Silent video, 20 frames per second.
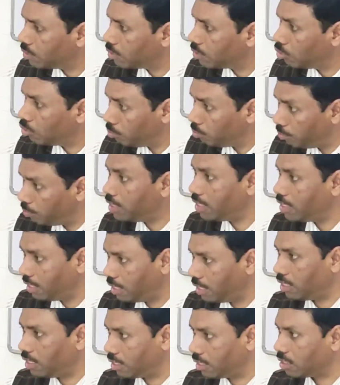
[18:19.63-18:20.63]
Humid
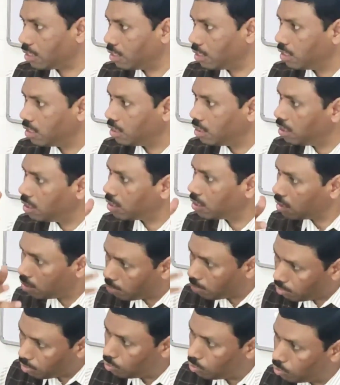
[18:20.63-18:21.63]
heat, that
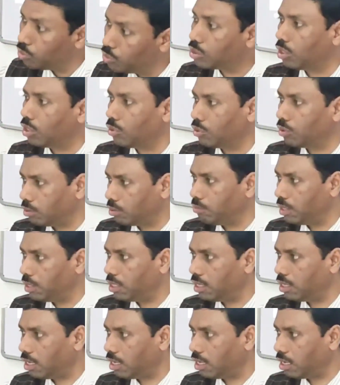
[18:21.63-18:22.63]
ooze out
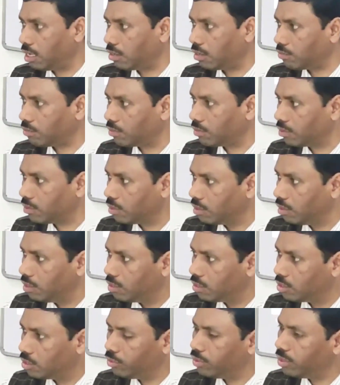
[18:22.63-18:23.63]
immediately.
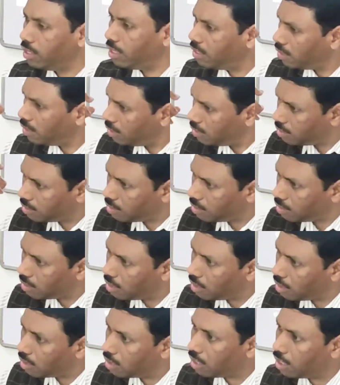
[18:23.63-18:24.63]
So that is
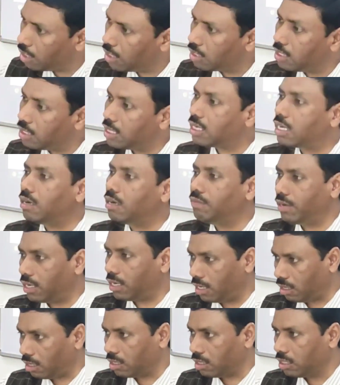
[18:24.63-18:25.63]

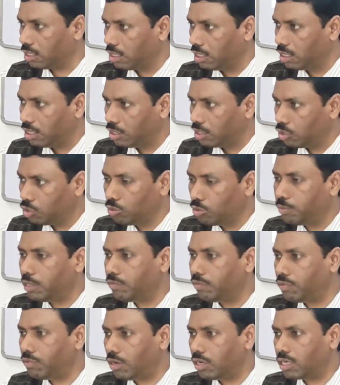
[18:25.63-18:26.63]
recovery.
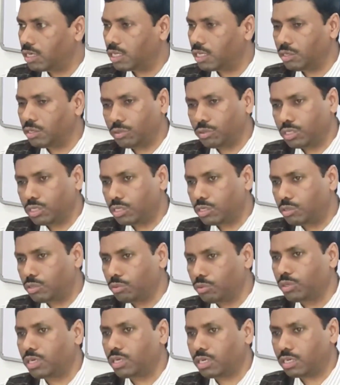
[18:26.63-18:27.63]
UB40, you just
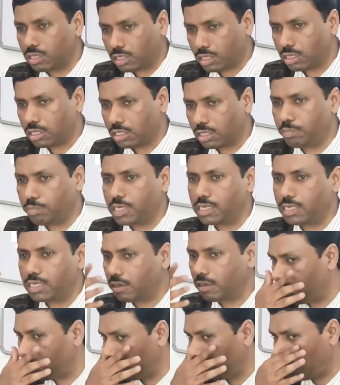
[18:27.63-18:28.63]
do it. The
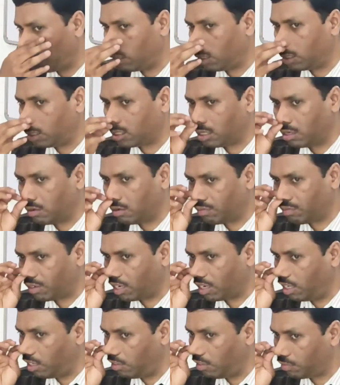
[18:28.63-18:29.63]
patient feel lot of
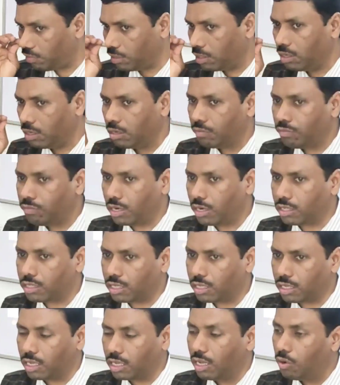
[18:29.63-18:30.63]
relief for
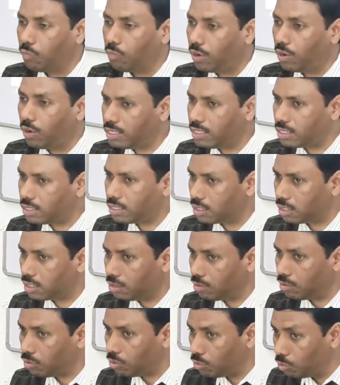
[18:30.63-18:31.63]
the, once
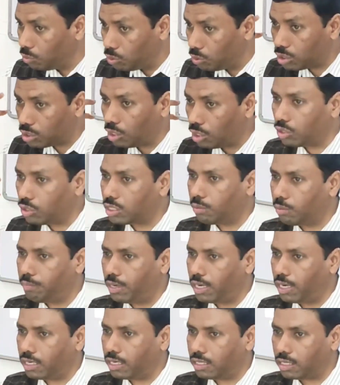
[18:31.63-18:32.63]
the ooze out the
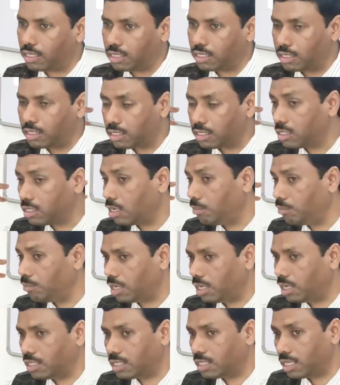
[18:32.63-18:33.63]
blood.
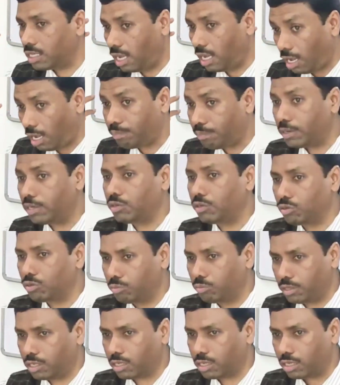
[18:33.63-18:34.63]
Sometimes it happened to
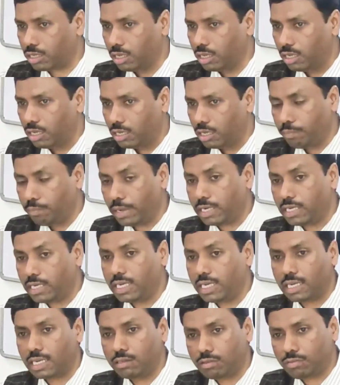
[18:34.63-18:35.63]
me many
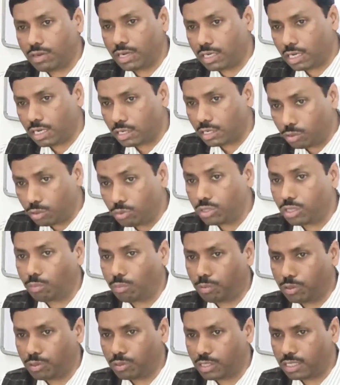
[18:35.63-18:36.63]
times when I do the
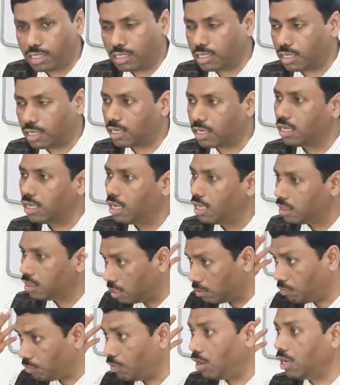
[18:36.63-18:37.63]
procedure,
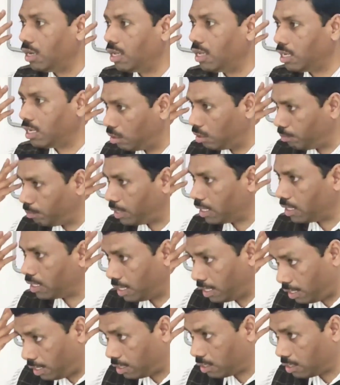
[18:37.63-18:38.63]
that fallen on my
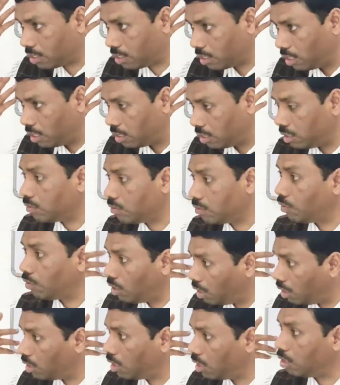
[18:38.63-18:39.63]
hairs, that
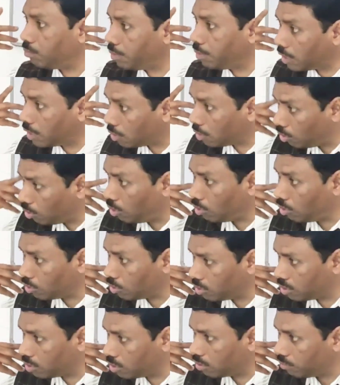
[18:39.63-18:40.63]
fallen on my
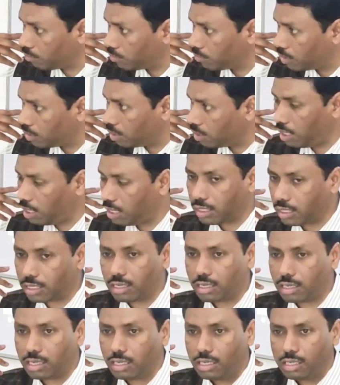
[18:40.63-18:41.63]
clothes, right?
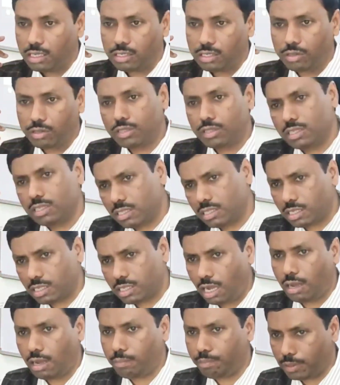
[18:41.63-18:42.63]
So this
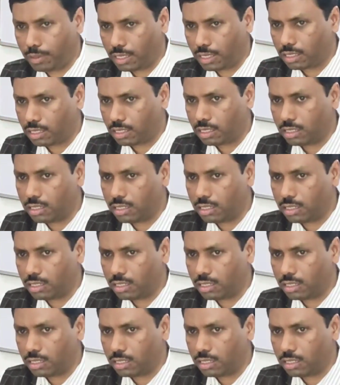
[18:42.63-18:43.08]
happen.